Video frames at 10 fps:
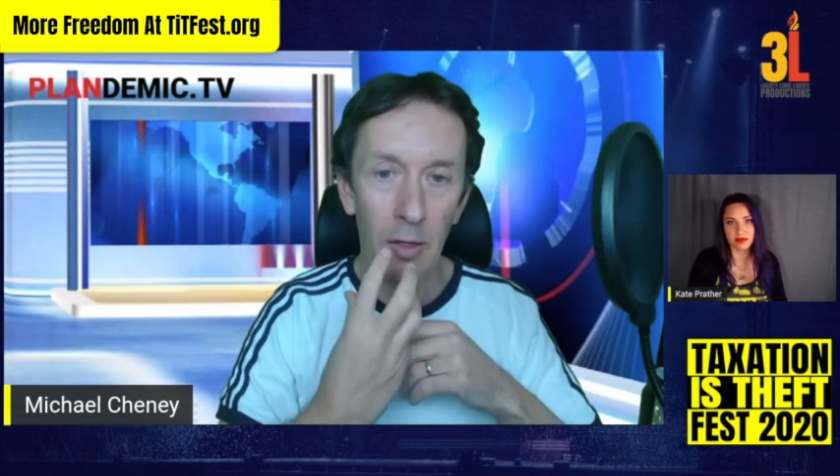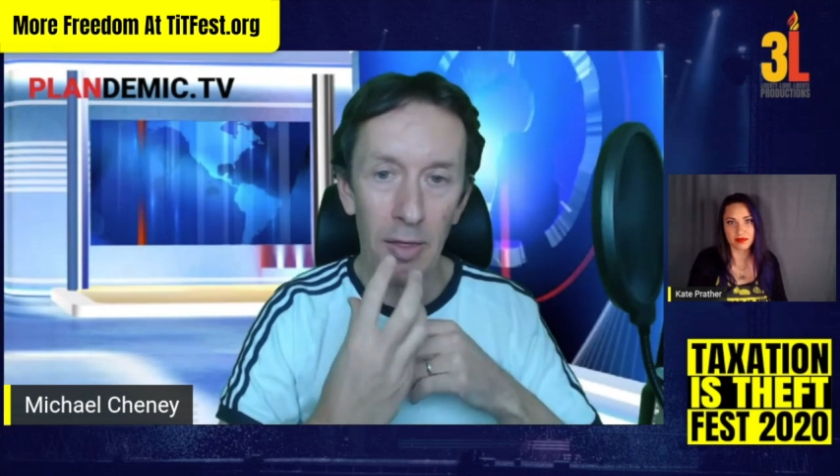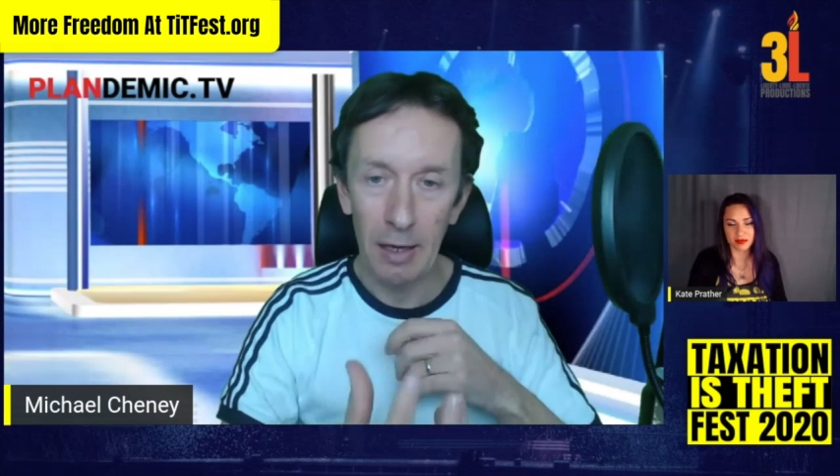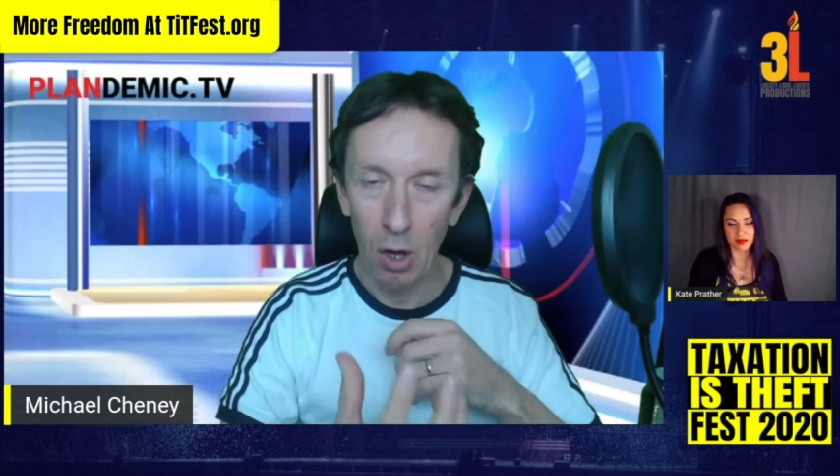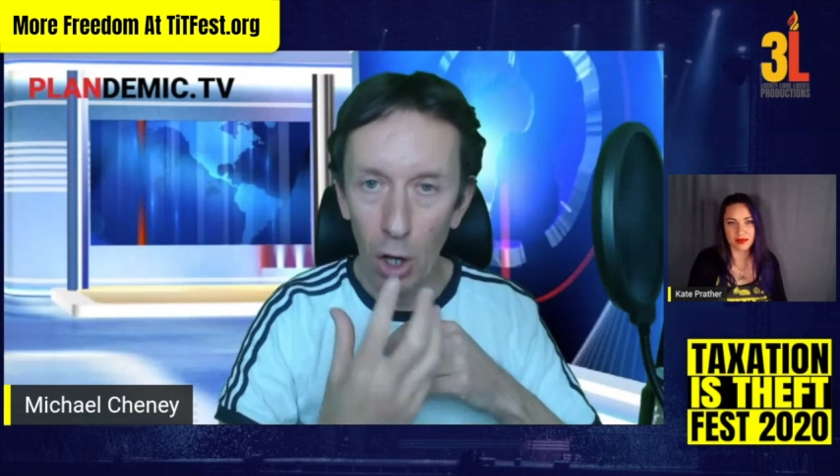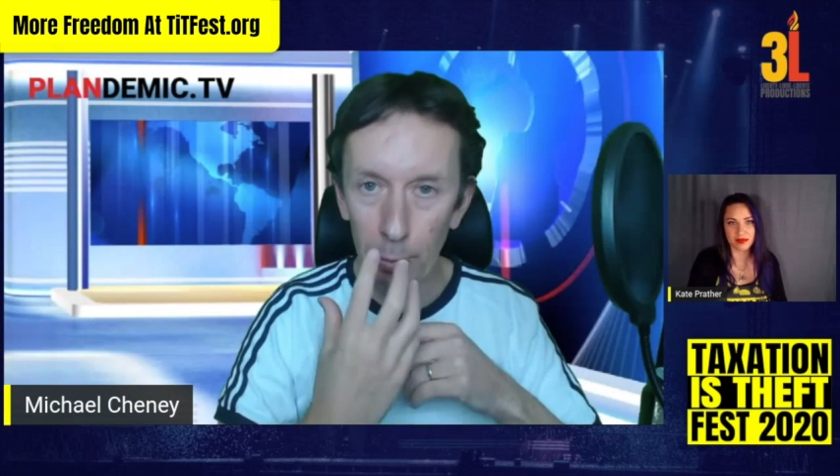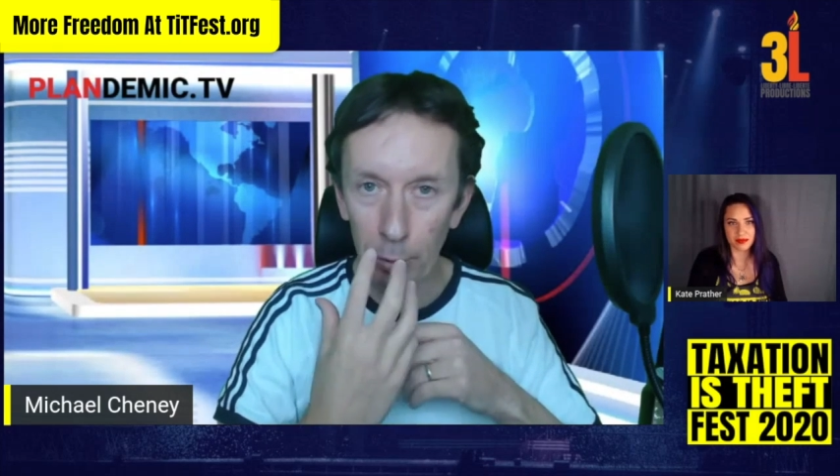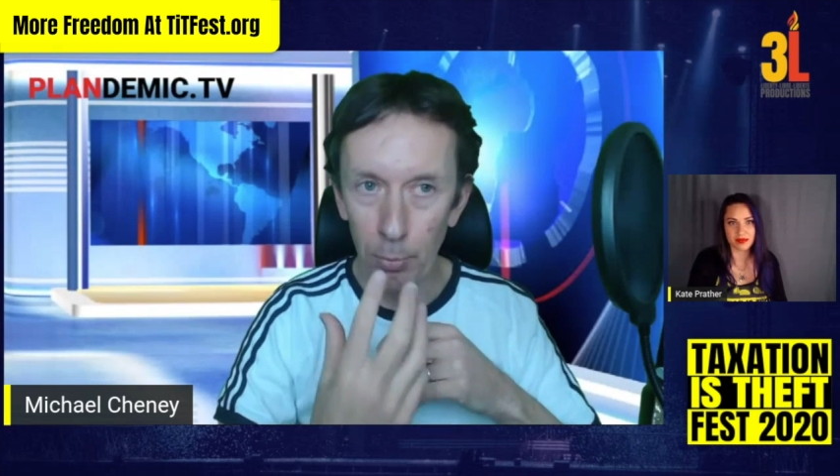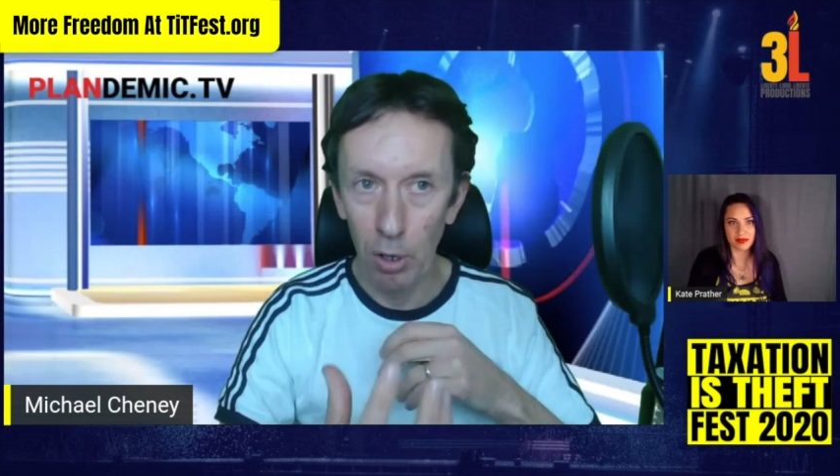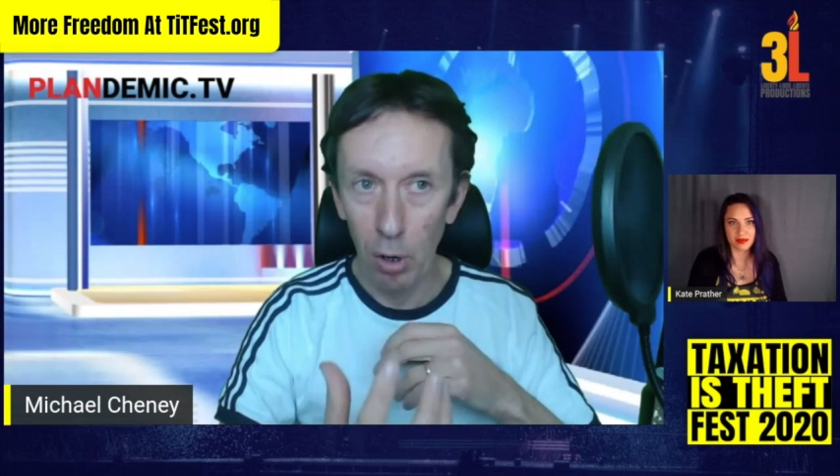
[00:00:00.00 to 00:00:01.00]
that
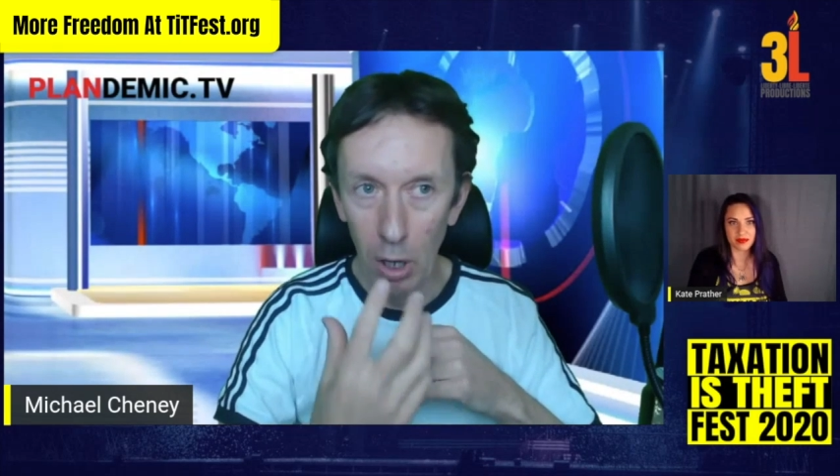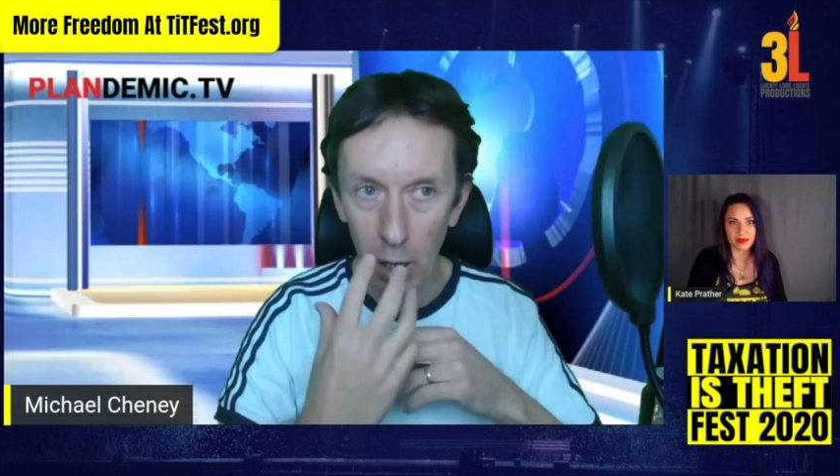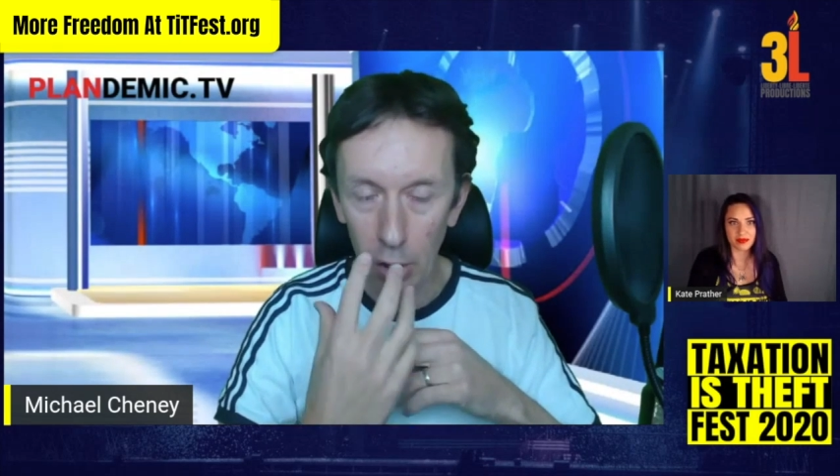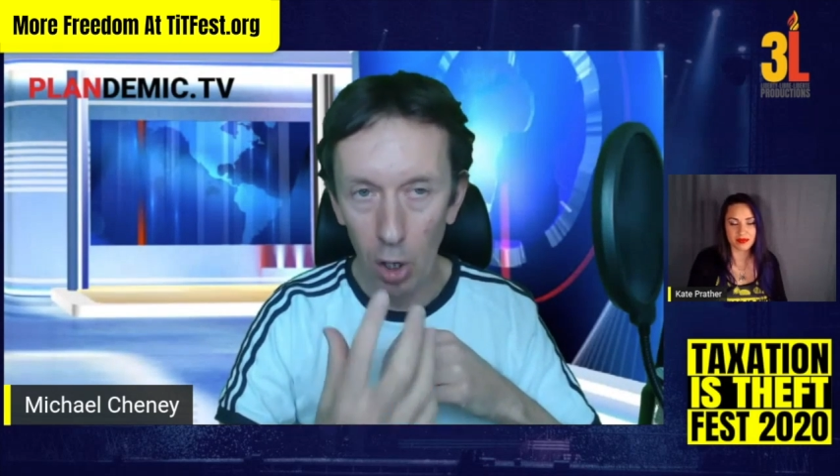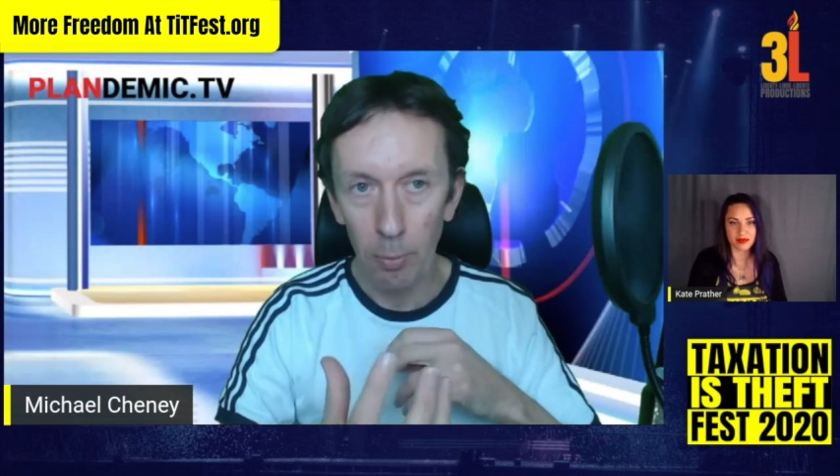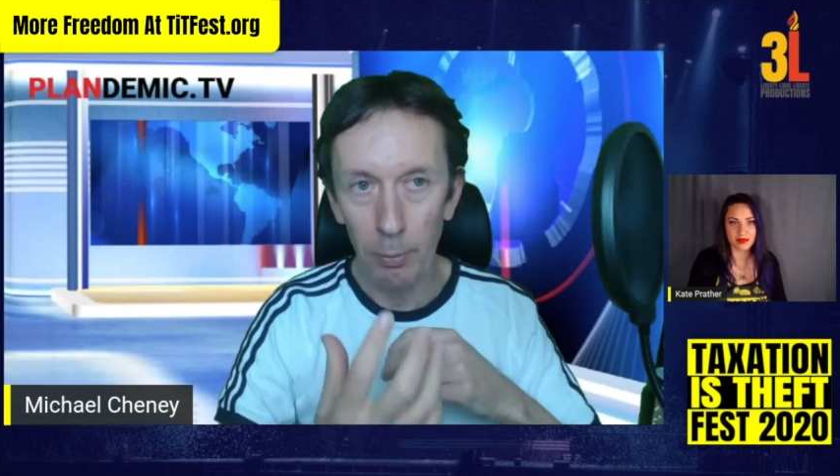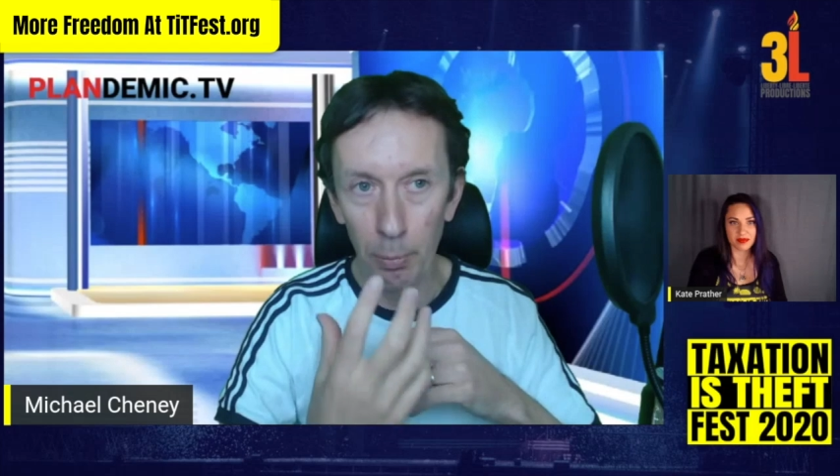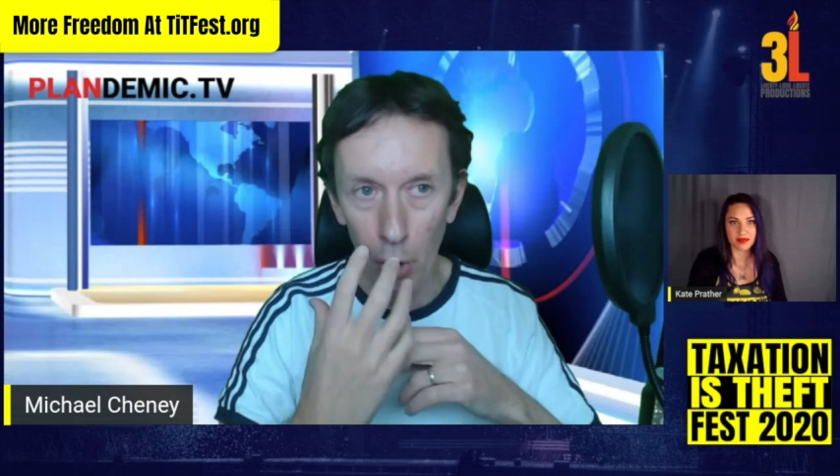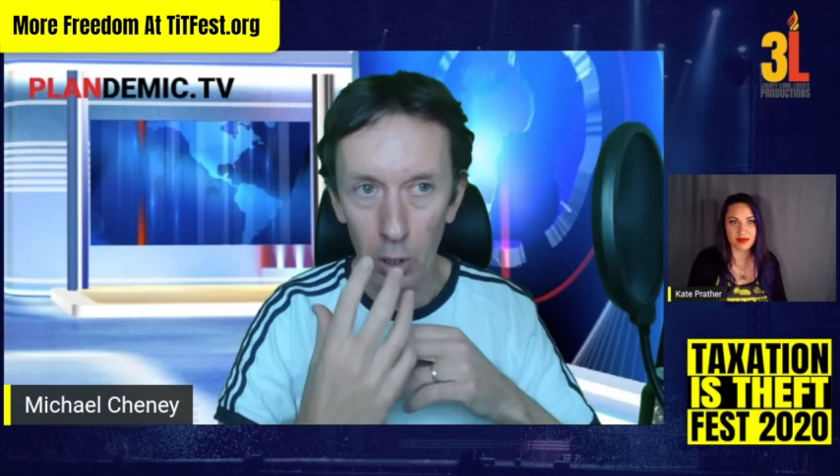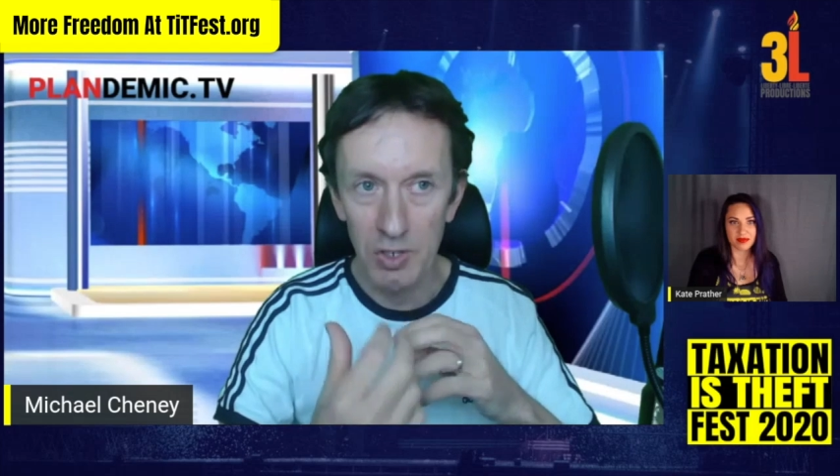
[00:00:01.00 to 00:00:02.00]
carbon
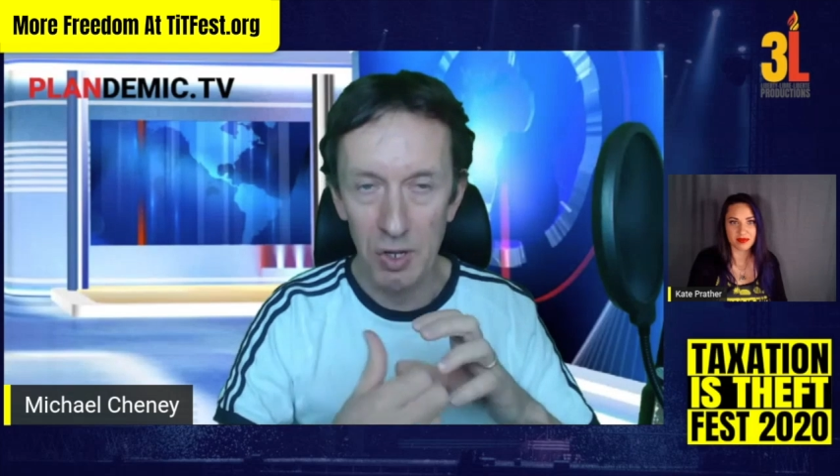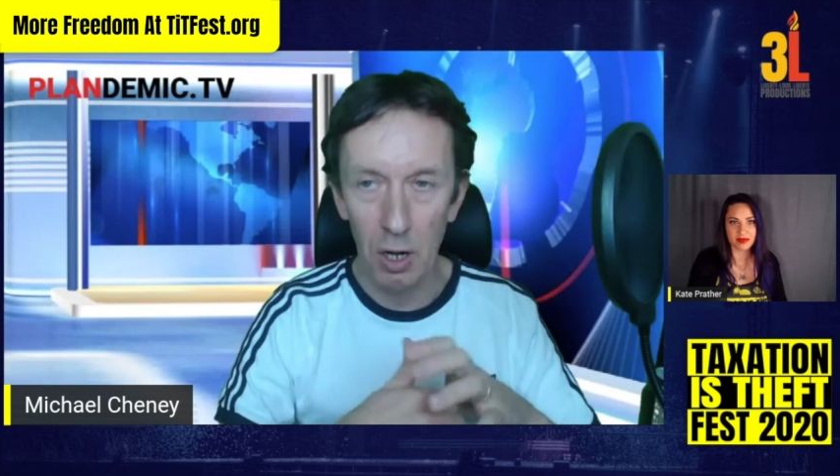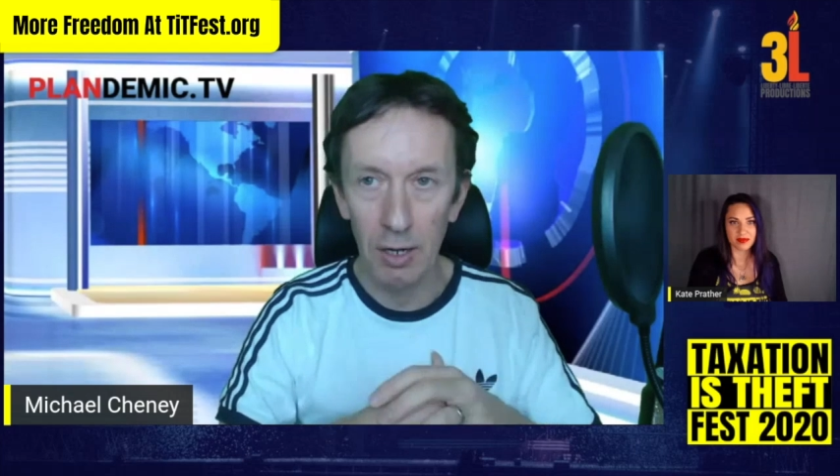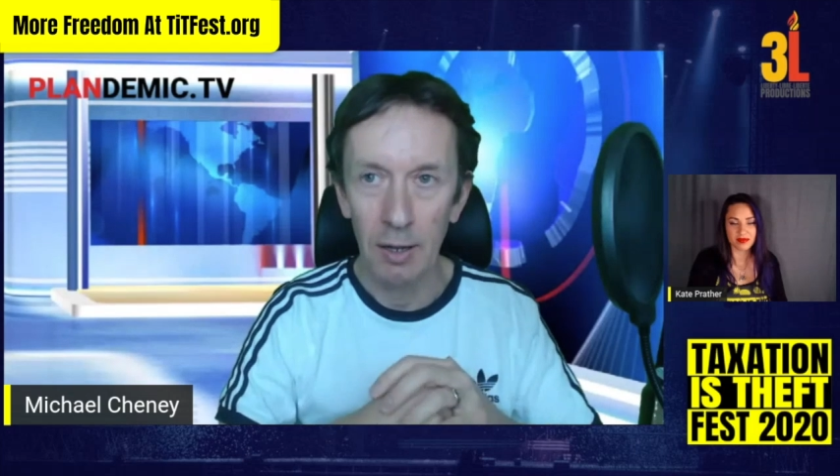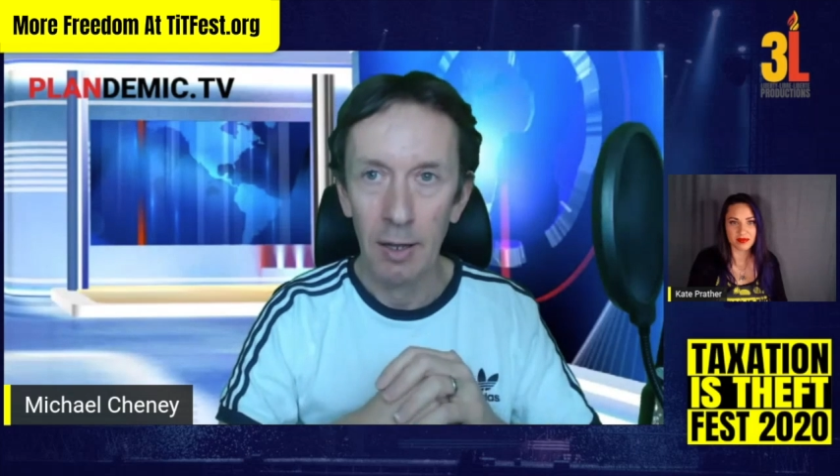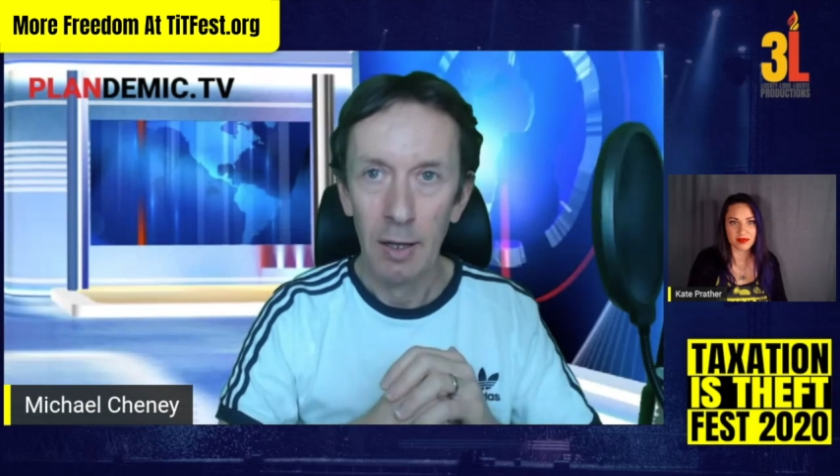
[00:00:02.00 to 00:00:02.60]
monoxide.